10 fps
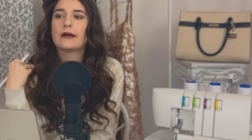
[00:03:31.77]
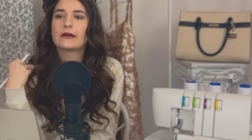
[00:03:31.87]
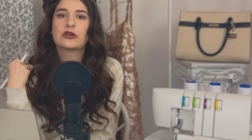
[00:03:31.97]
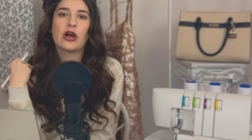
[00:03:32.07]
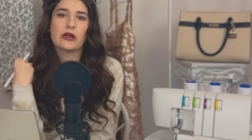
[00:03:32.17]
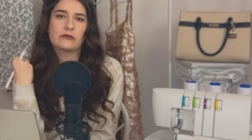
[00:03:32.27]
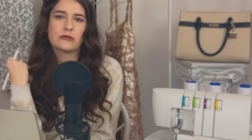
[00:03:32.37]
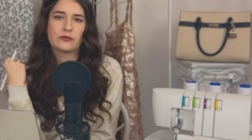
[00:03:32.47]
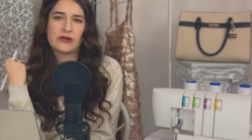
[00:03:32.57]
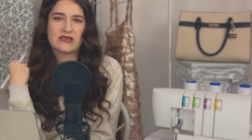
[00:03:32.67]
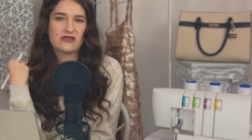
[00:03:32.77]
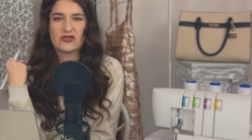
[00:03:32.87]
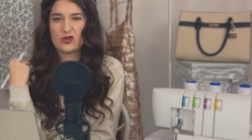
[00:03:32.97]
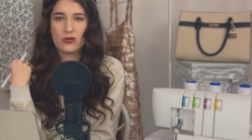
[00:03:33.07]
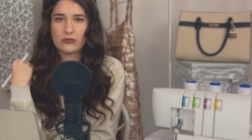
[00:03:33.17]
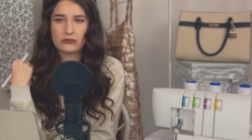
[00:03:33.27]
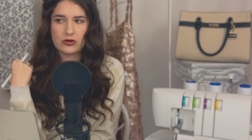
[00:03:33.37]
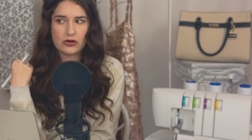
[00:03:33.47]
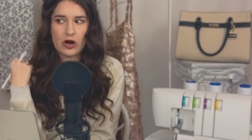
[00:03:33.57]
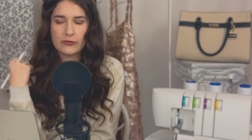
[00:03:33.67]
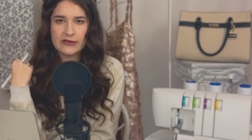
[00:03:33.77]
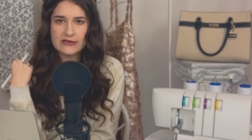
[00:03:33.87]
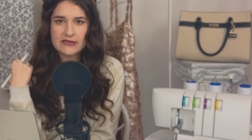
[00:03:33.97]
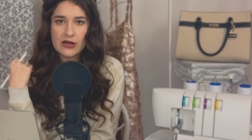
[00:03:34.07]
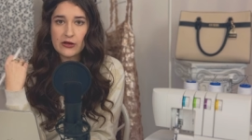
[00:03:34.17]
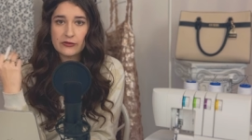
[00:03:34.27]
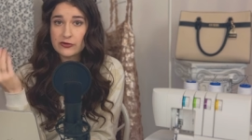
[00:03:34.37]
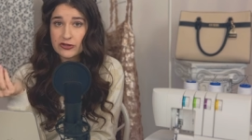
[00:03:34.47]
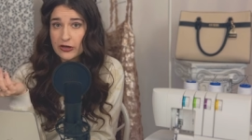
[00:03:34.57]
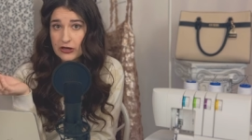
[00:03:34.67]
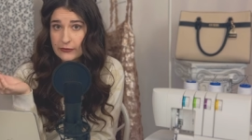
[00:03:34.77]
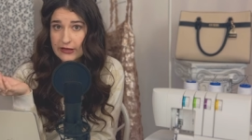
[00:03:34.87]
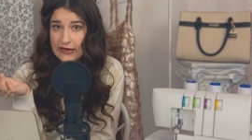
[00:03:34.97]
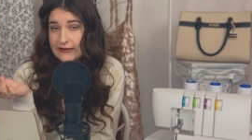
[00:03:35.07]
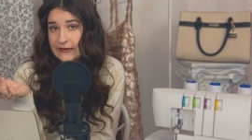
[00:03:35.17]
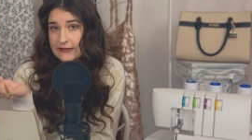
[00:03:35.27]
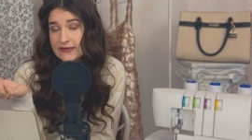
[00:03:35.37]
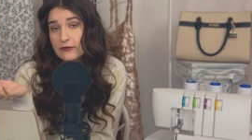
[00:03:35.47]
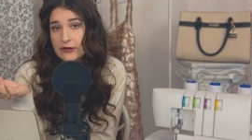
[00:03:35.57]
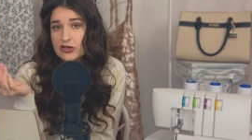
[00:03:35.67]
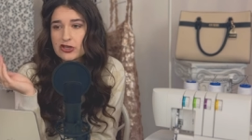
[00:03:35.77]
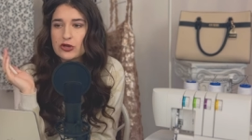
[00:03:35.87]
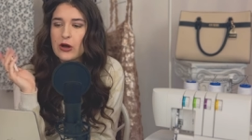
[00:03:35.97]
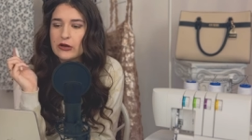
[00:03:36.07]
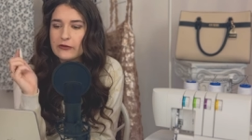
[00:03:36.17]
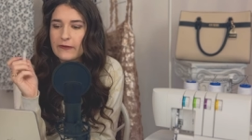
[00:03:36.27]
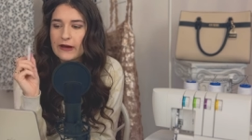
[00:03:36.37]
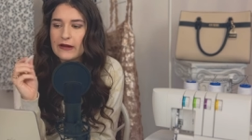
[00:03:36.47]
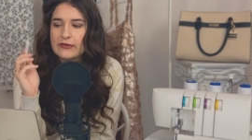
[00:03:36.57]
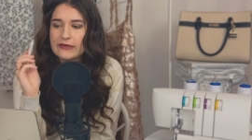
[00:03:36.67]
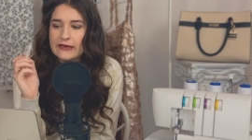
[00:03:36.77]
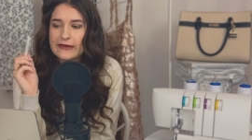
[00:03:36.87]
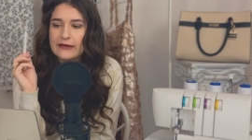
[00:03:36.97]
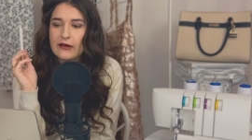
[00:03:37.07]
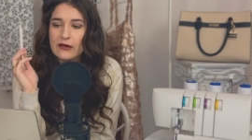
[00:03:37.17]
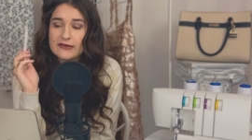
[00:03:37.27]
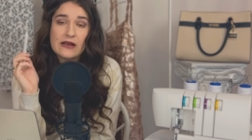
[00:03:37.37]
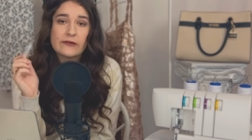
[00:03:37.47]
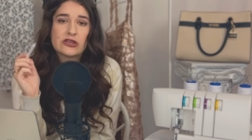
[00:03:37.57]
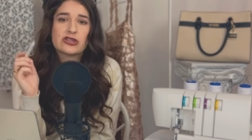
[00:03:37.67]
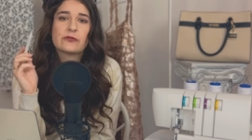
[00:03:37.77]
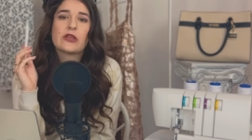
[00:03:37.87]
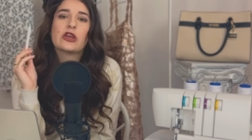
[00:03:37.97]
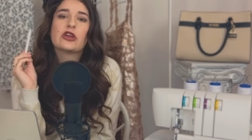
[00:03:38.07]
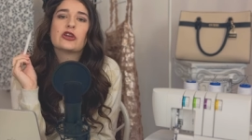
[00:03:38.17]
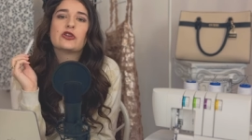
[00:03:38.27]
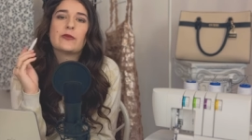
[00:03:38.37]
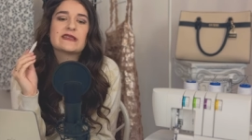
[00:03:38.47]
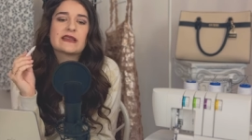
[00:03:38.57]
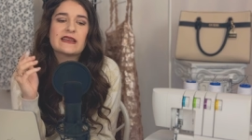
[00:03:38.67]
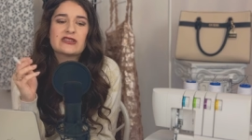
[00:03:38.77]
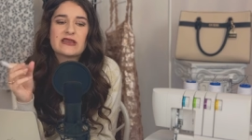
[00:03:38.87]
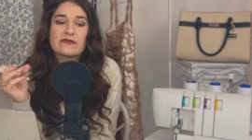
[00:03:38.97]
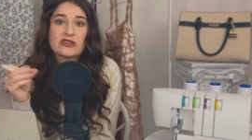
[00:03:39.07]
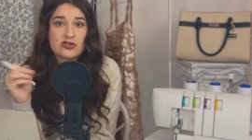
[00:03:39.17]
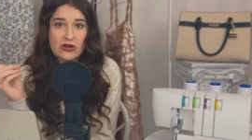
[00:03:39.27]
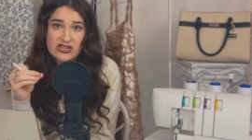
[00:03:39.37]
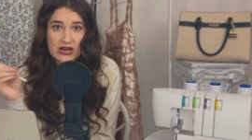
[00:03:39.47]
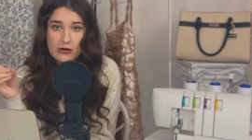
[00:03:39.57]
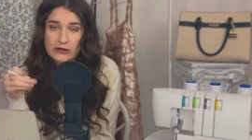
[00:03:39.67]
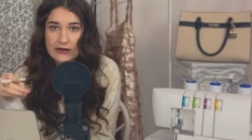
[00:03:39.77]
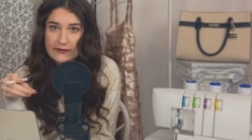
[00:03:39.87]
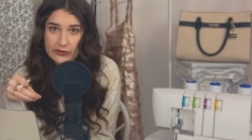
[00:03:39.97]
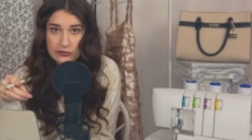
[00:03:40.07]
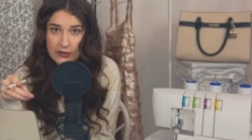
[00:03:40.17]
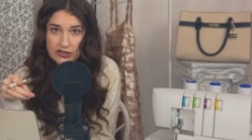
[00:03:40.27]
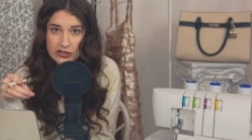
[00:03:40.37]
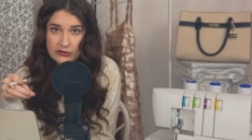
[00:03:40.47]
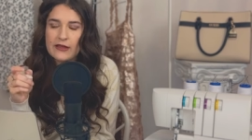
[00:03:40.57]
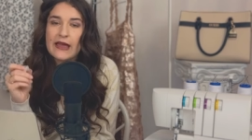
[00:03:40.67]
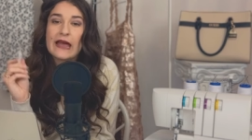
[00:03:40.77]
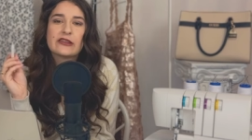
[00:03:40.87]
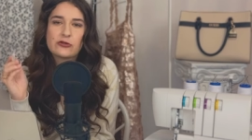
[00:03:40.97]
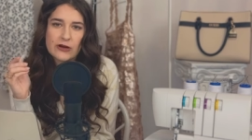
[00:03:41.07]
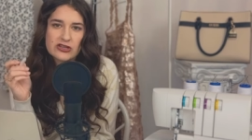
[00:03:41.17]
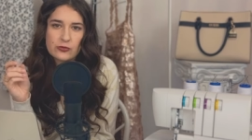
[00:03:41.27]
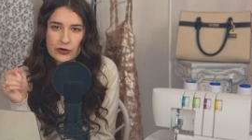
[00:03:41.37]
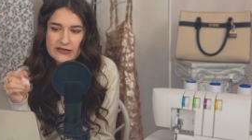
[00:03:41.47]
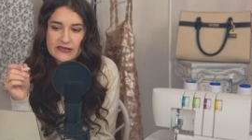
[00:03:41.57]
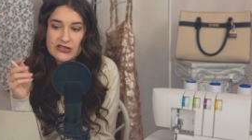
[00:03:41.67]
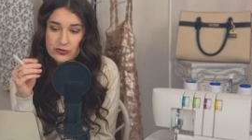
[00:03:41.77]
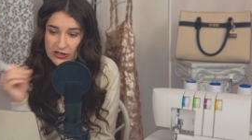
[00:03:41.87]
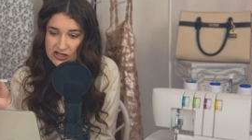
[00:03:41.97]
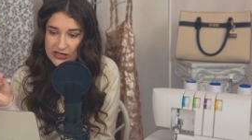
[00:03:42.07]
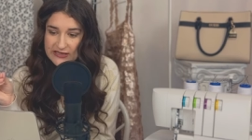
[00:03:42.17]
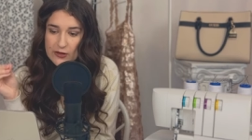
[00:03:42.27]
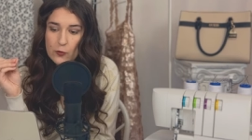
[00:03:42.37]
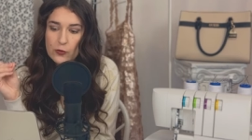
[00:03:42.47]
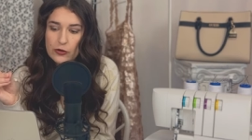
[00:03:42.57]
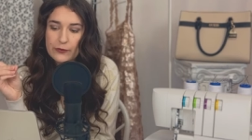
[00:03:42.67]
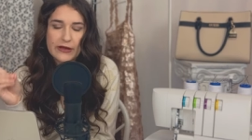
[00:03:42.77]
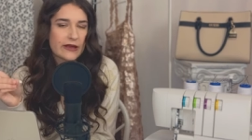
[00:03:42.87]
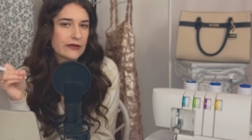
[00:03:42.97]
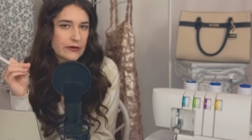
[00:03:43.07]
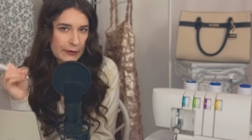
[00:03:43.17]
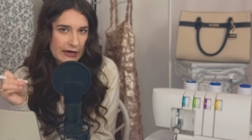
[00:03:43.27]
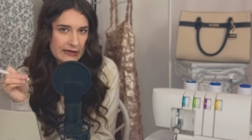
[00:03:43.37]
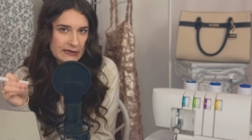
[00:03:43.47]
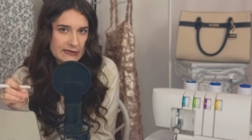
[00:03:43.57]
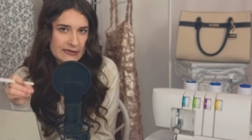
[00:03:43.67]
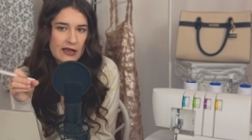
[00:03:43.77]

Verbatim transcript: cut a piece of your own garments. There's not going to be any selvage. So how do you find the selvage? You basically just have to stretch it out in every direction, and the direction where it's the stretchiest will be the bias,